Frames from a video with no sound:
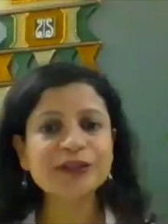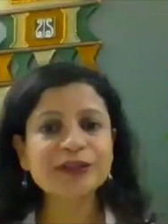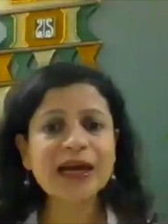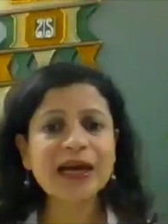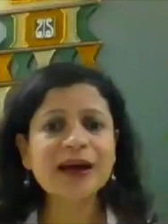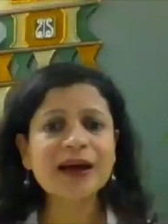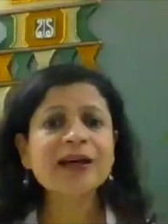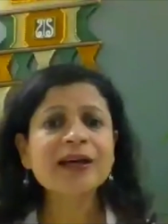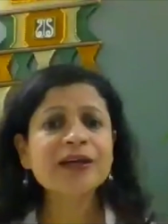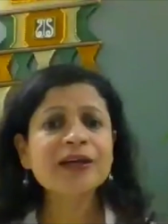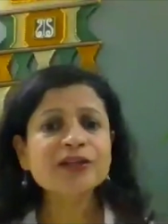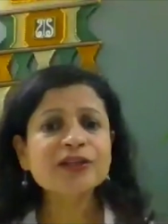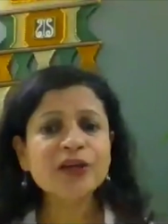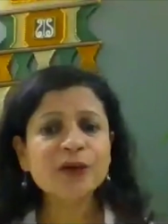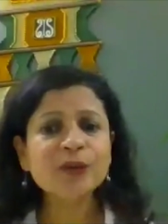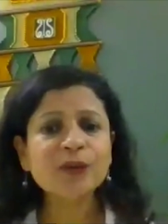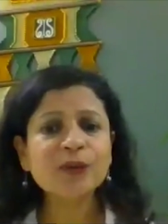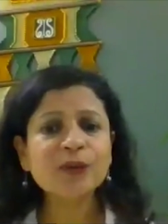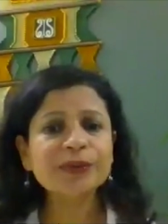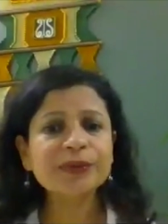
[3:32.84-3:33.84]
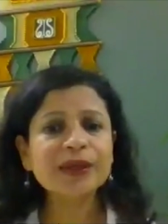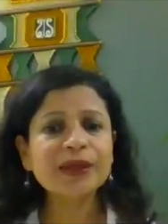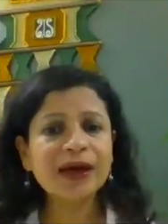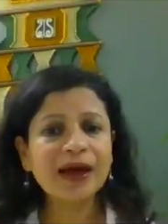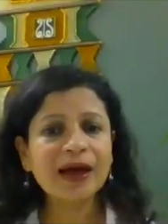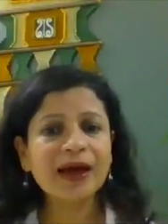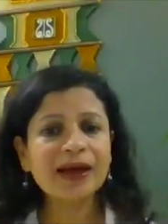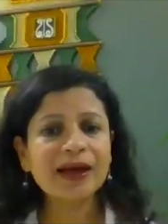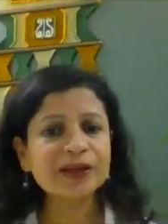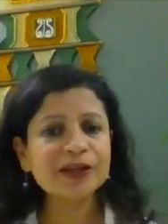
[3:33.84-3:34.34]
so
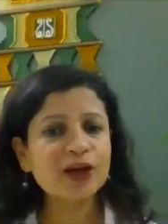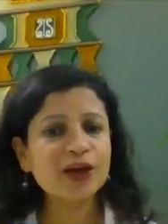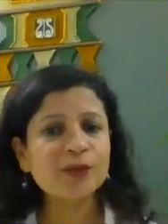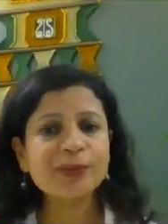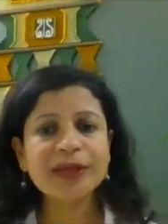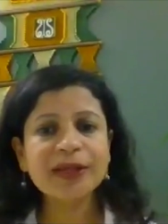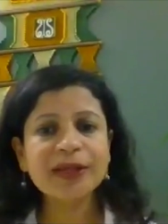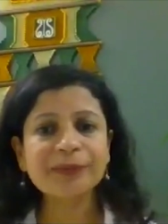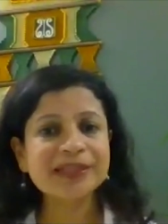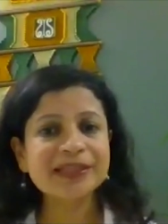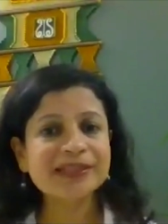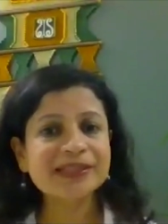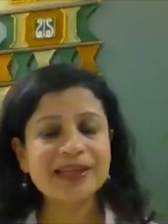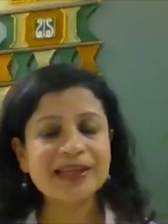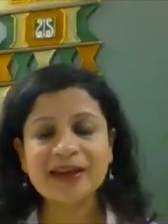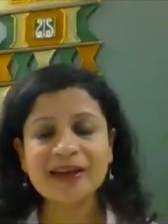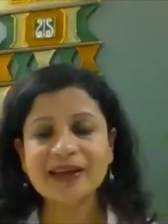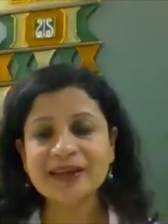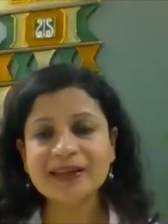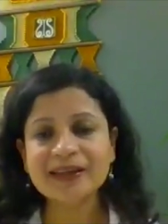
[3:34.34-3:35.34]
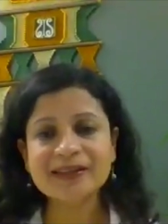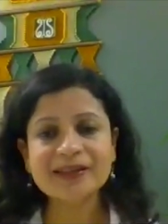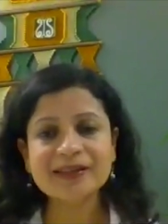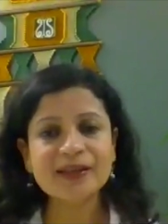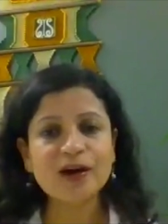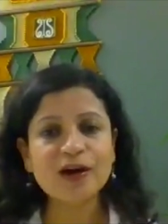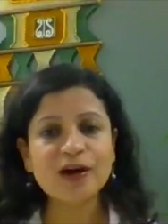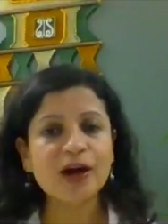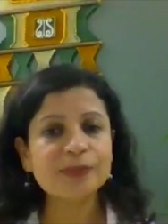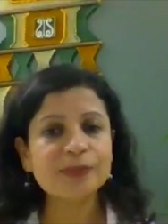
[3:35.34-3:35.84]
I know plant-based diet is the
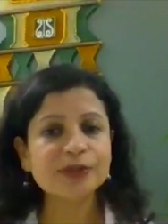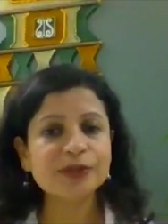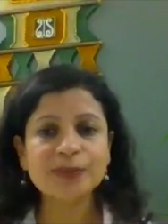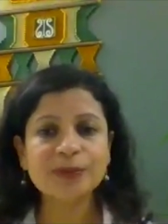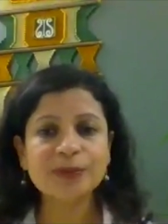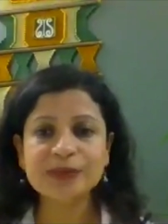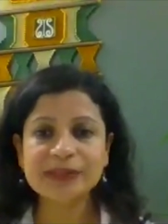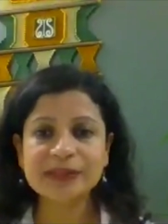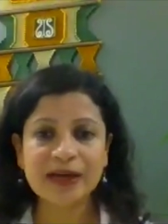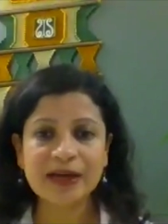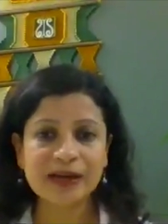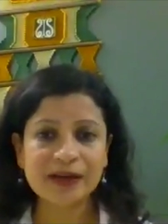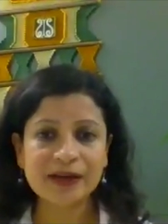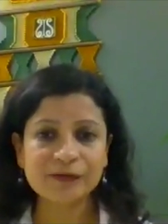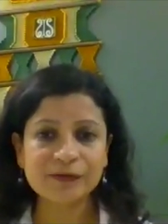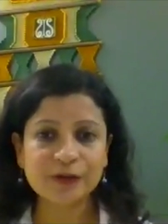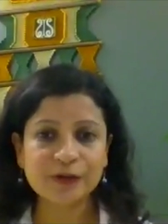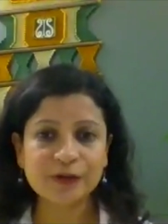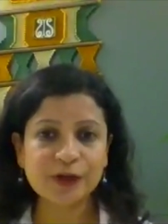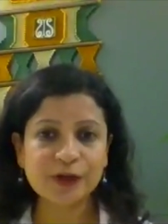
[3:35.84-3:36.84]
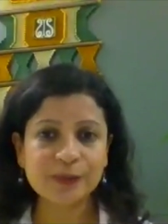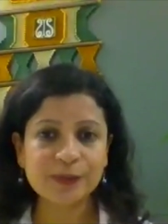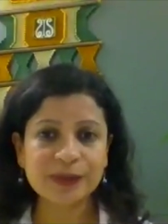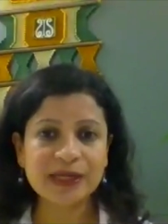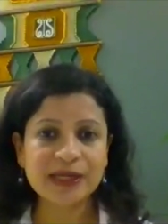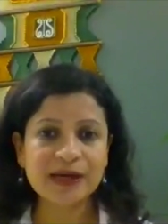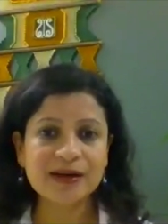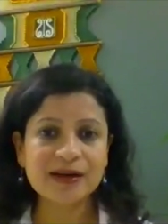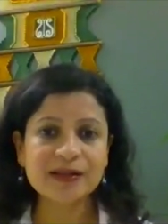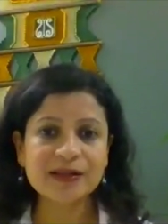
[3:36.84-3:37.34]
optimal diet for human
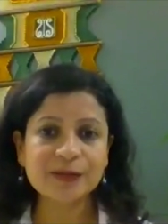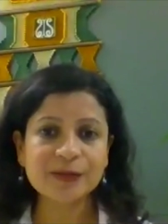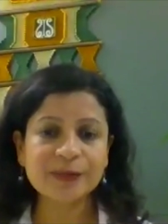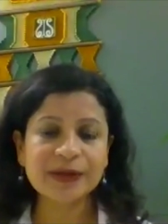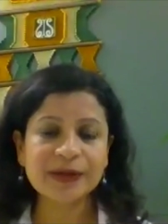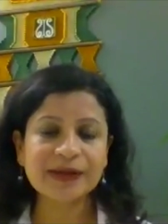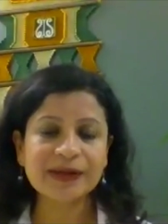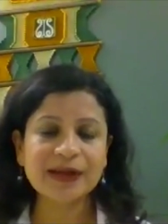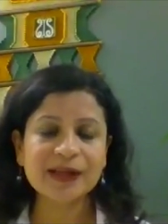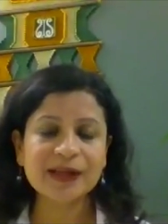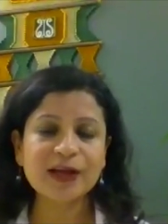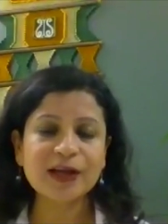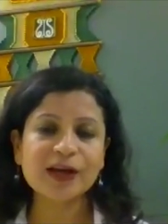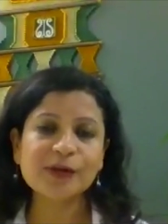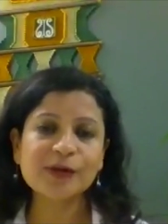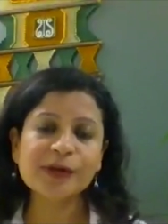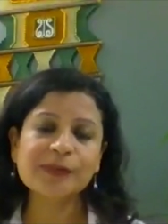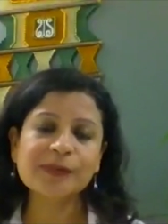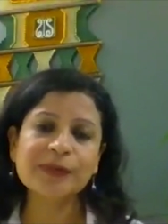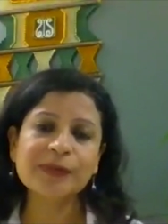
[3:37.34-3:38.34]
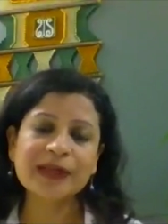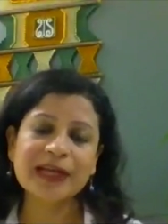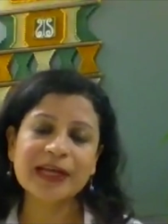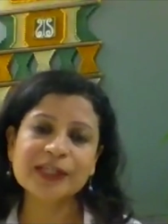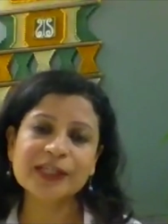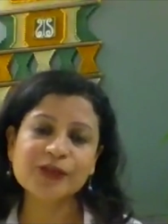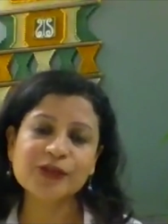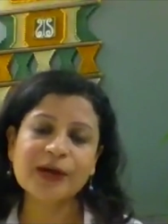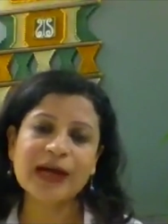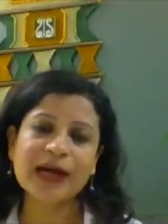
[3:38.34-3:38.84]
health, but a lot of people like
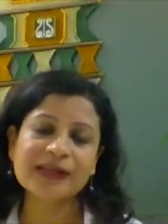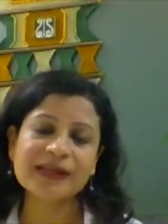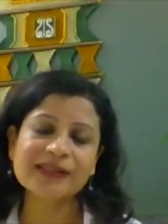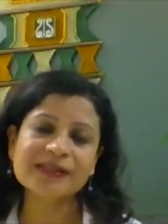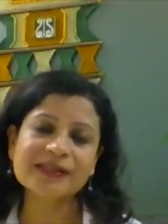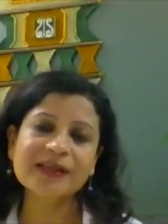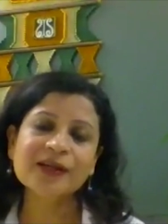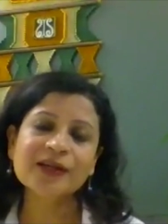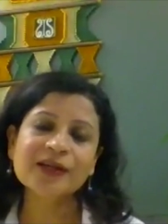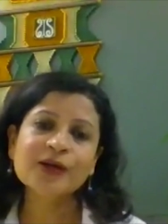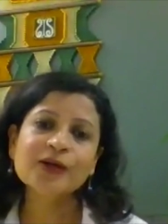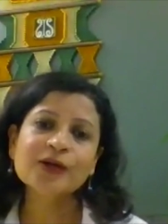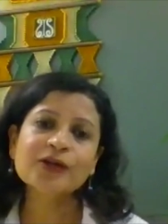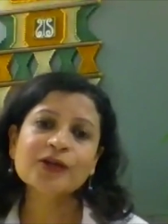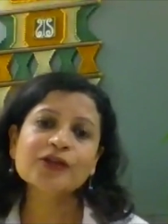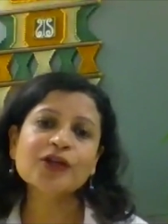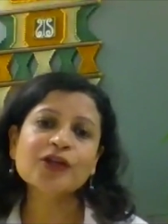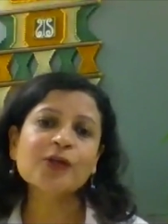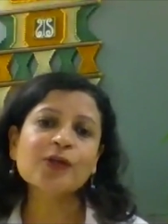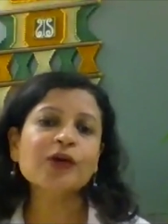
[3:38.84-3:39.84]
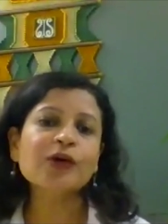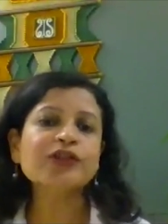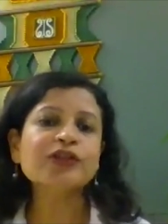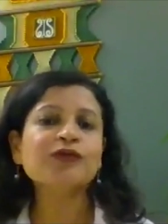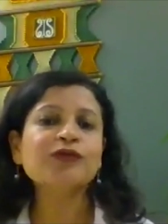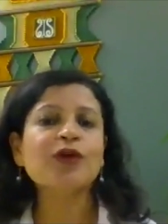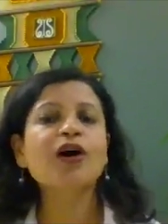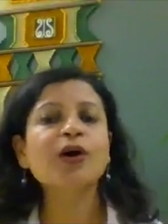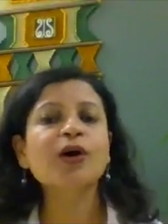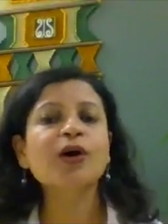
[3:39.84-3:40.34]
to ask, so what's
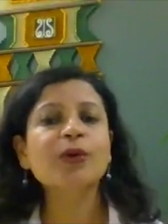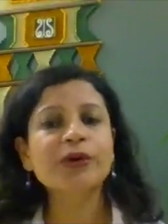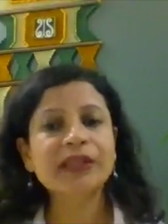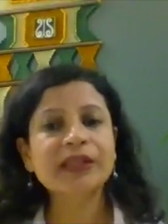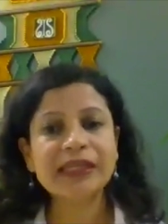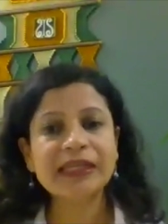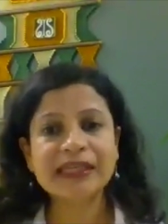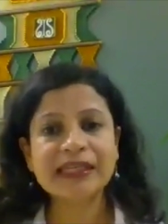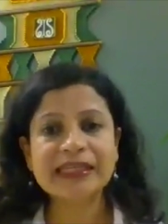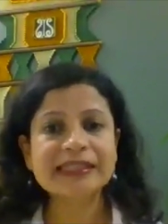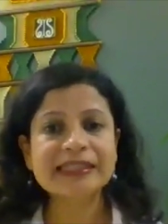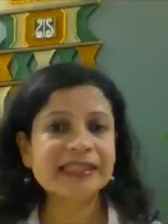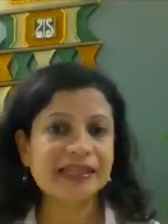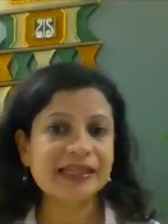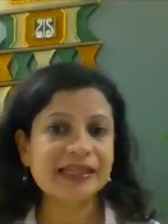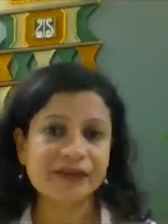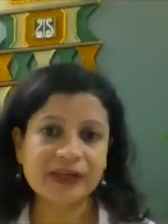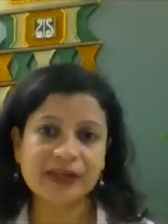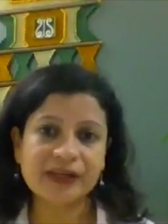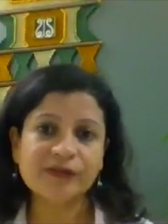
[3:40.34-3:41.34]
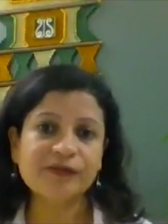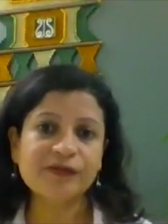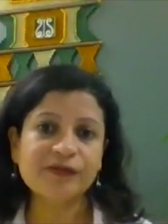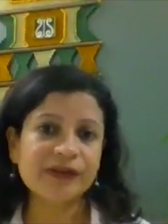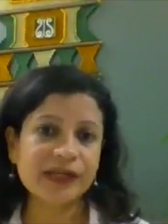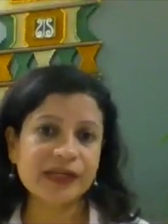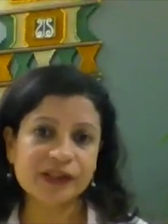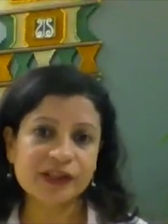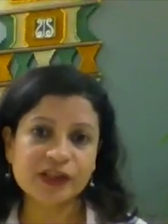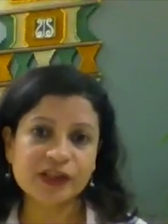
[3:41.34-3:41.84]
wrong with eating dairy,
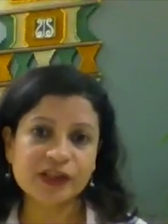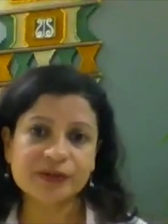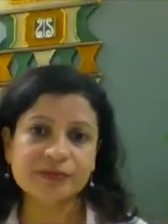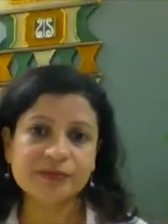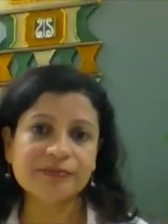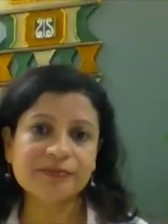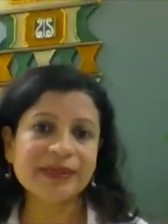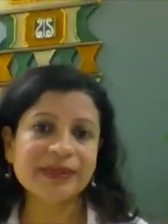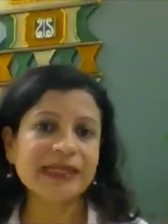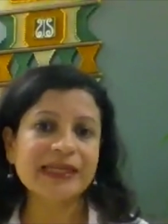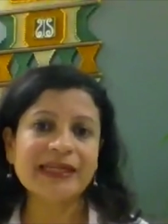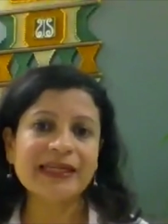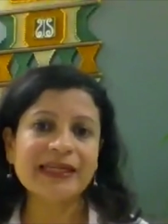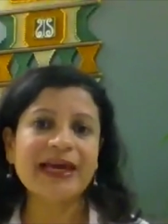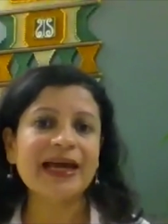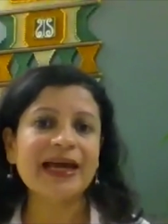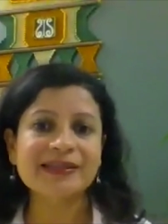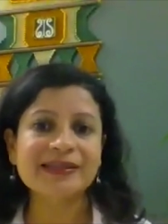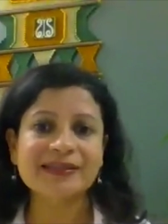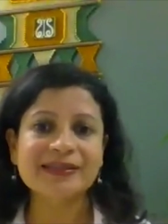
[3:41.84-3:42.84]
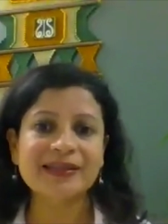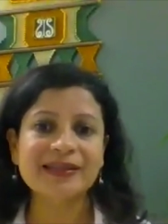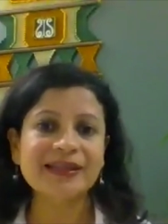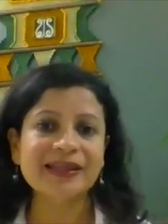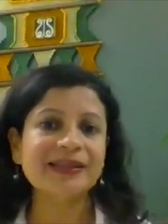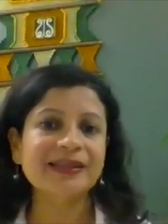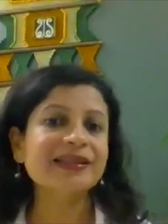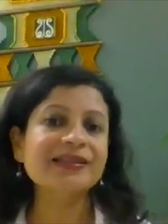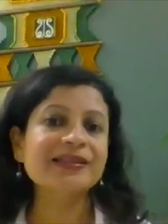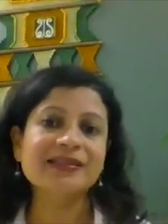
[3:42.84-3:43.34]
fish, meat, and eggs, at
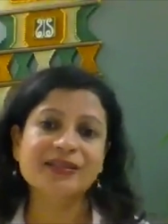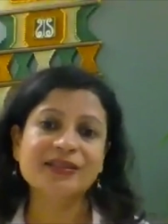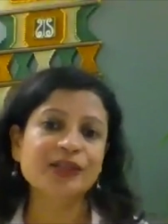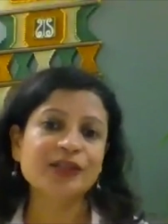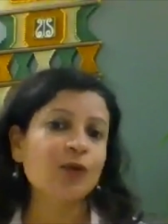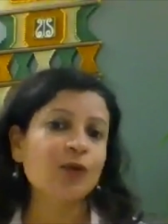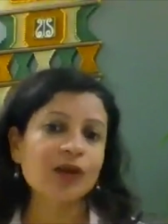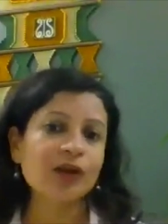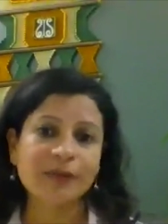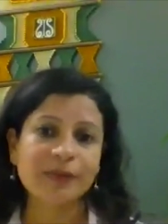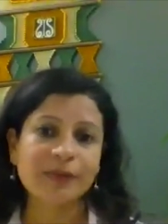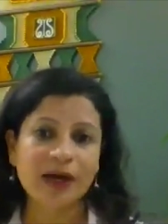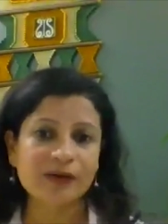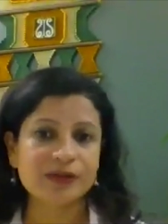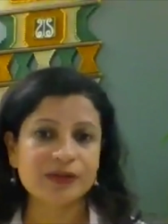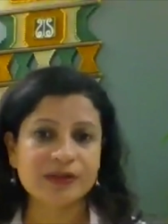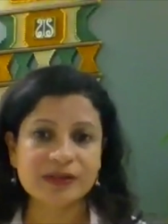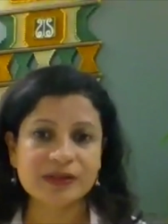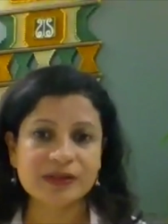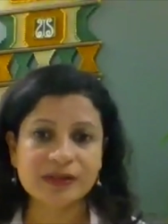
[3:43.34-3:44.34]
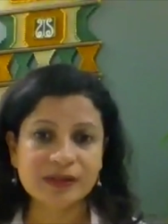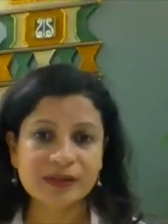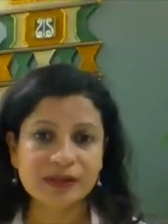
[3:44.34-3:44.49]
least in small amounts?